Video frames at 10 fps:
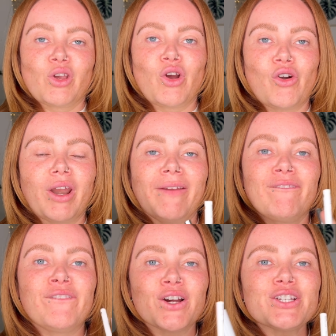Alright,
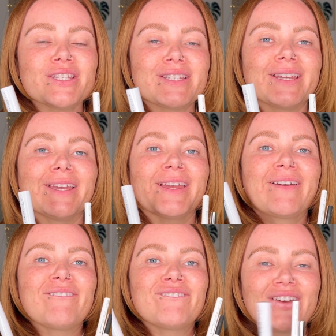first
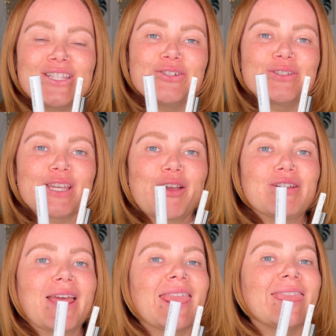video
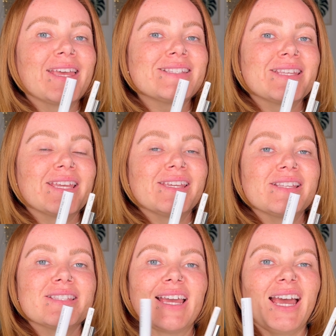down, this
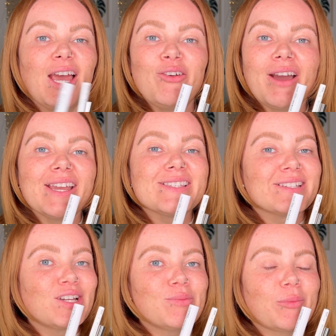is how I
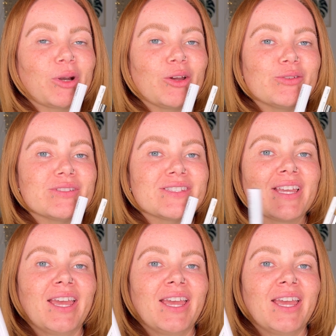style my brows.